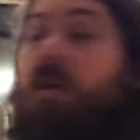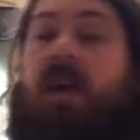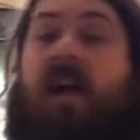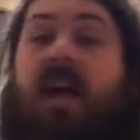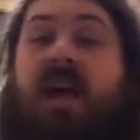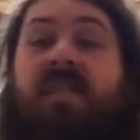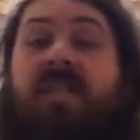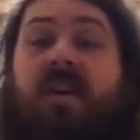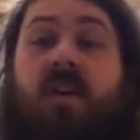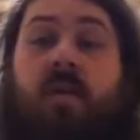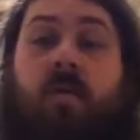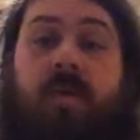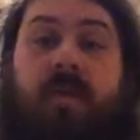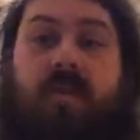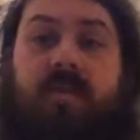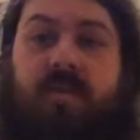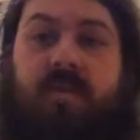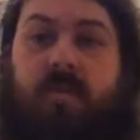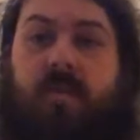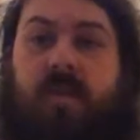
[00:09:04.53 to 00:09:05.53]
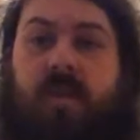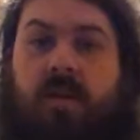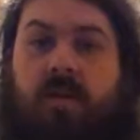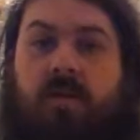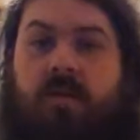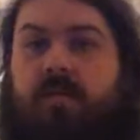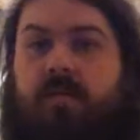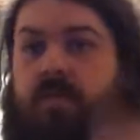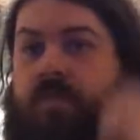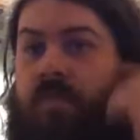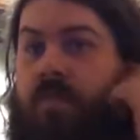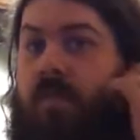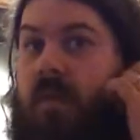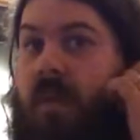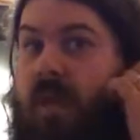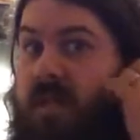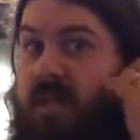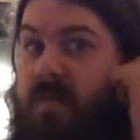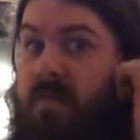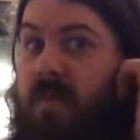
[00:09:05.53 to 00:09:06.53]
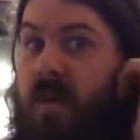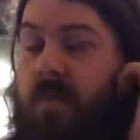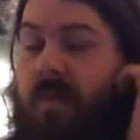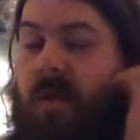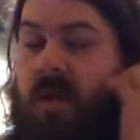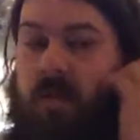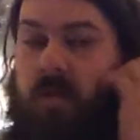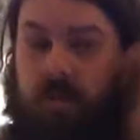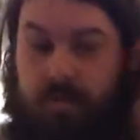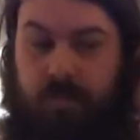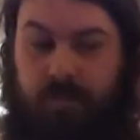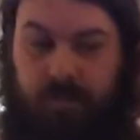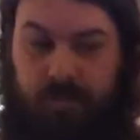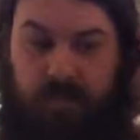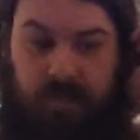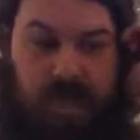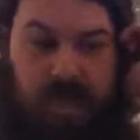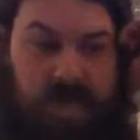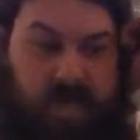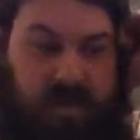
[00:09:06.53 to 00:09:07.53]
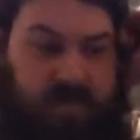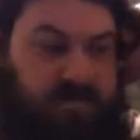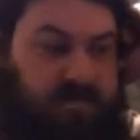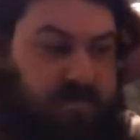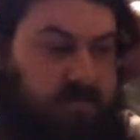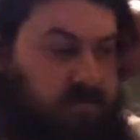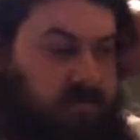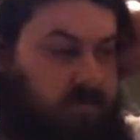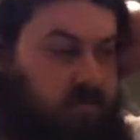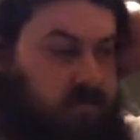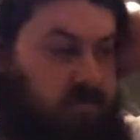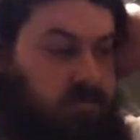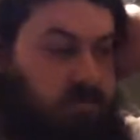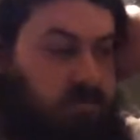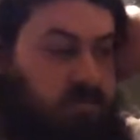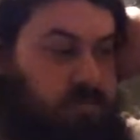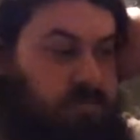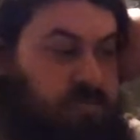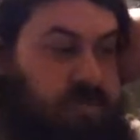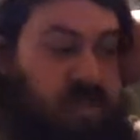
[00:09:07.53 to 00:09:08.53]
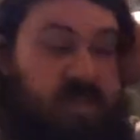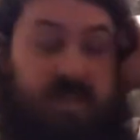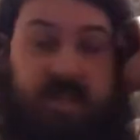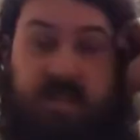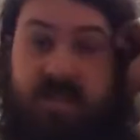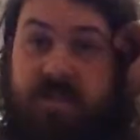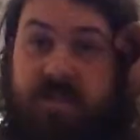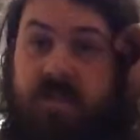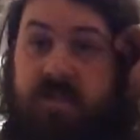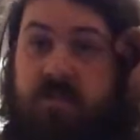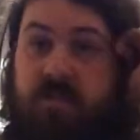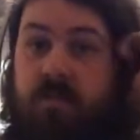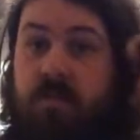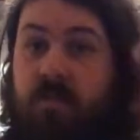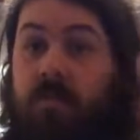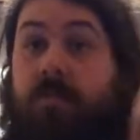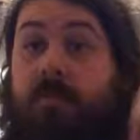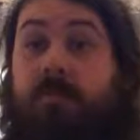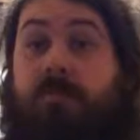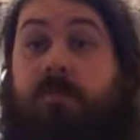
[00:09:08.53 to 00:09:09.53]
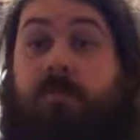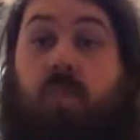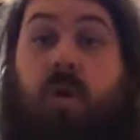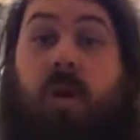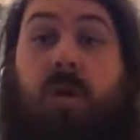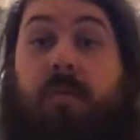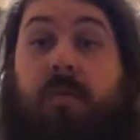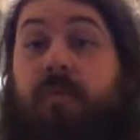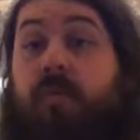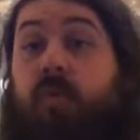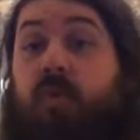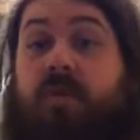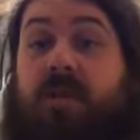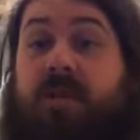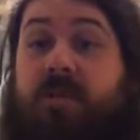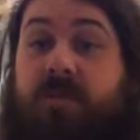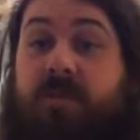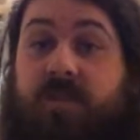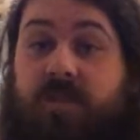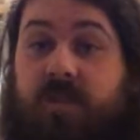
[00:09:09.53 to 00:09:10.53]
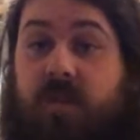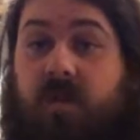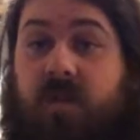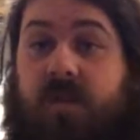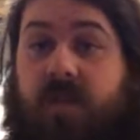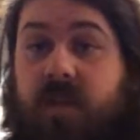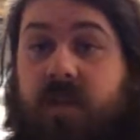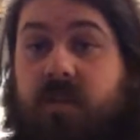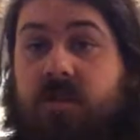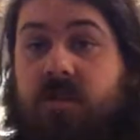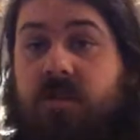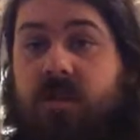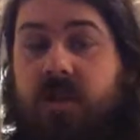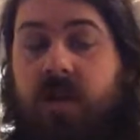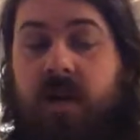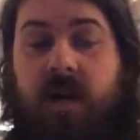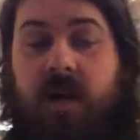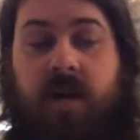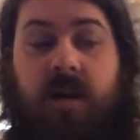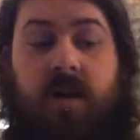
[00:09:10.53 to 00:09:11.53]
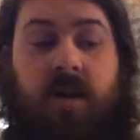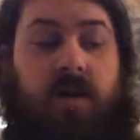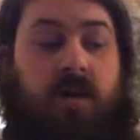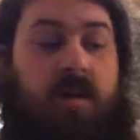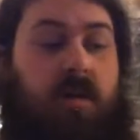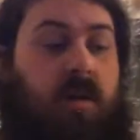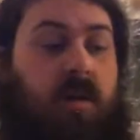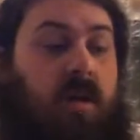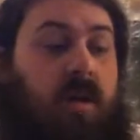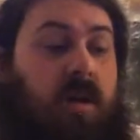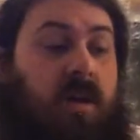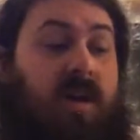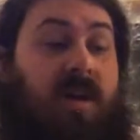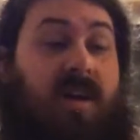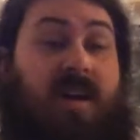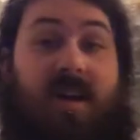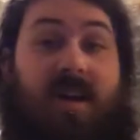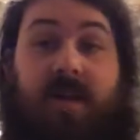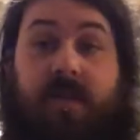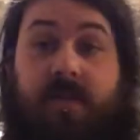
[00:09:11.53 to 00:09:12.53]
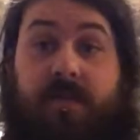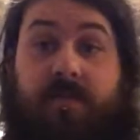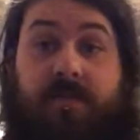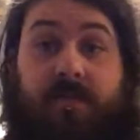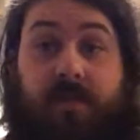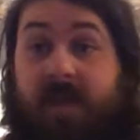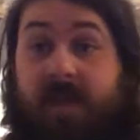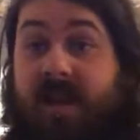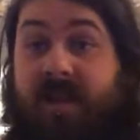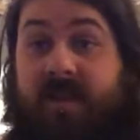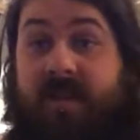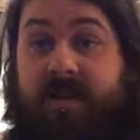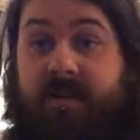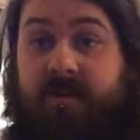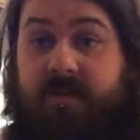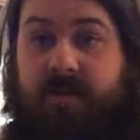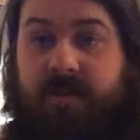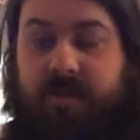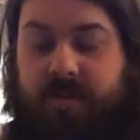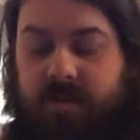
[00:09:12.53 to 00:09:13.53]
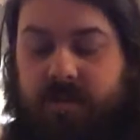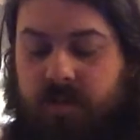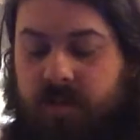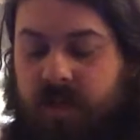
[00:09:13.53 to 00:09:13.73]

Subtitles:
then I wanted something experimental. This is well before Christmas I got this, from Andertons.